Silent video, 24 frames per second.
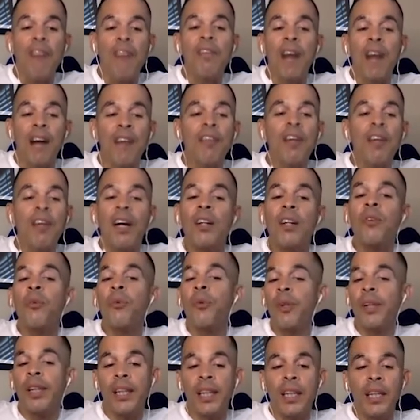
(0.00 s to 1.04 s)
I've gotten
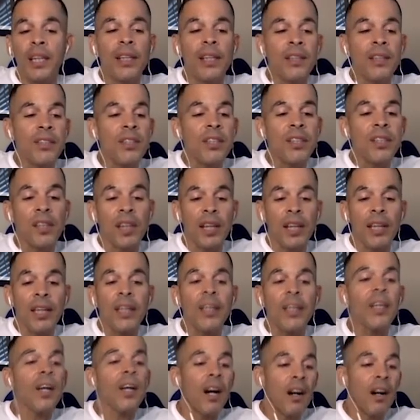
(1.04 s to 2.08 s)
really into like
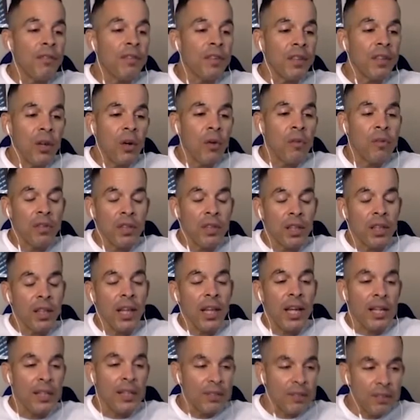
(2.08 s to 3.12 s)
coffee over the
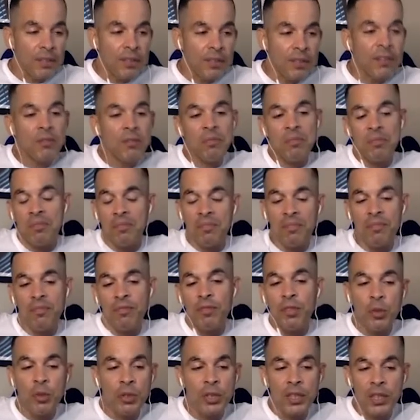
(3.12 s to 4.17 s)
last
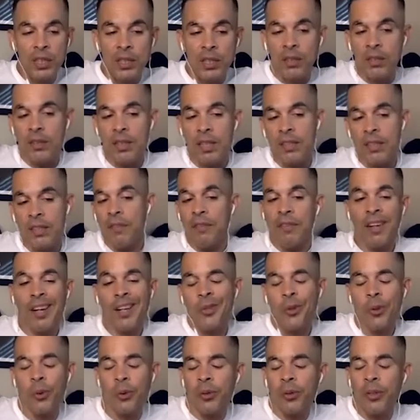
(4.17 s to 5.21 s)
few years as I've
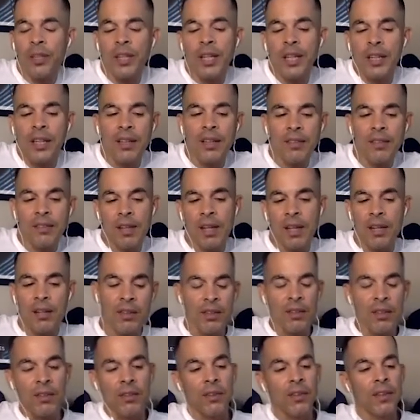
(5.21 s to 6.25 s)
gotten older, I guess. I don't
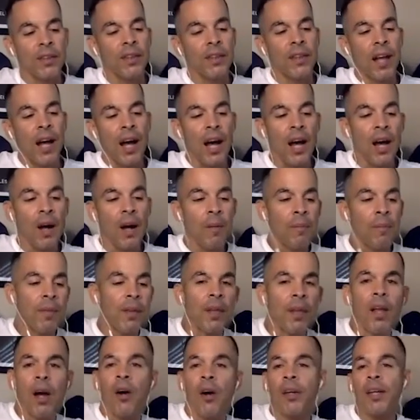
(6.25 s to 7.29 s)
know.
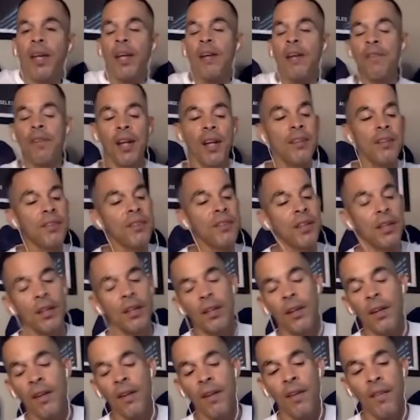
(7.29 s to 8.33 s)
Okay, Vanessa,
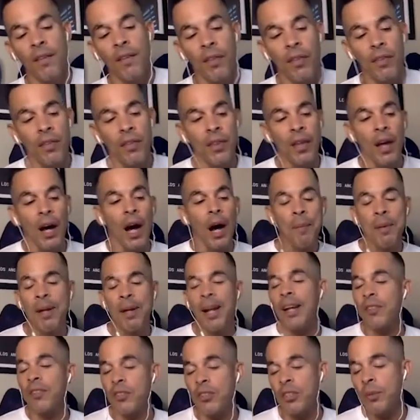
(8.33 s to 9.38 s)
I'm gonna
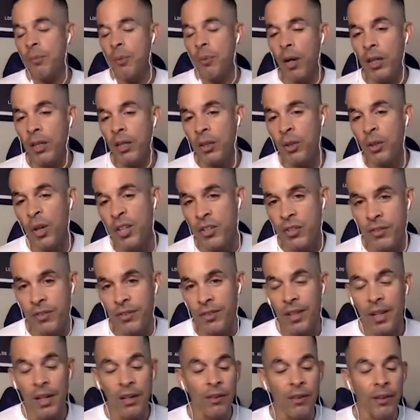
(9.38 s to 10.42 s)
ask you some hard questions
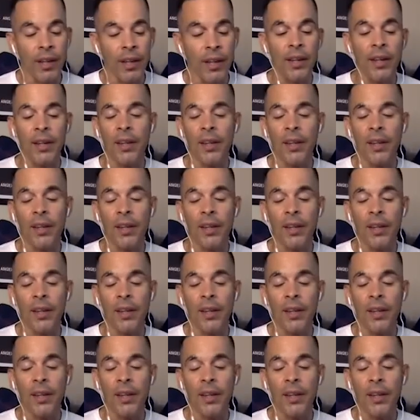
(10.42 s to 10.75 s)
now, okay?